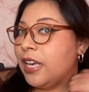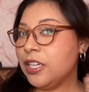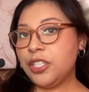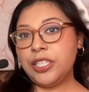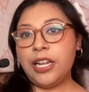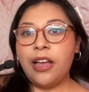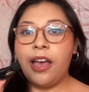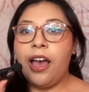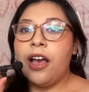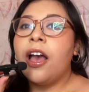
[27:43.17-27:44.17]
just did a
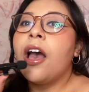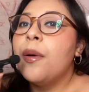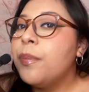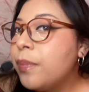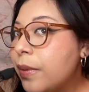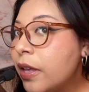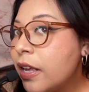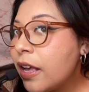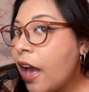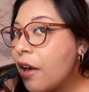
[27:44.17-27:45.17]

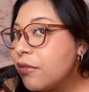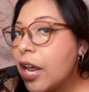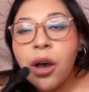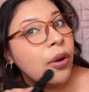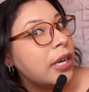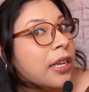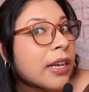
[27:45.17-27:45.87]
half down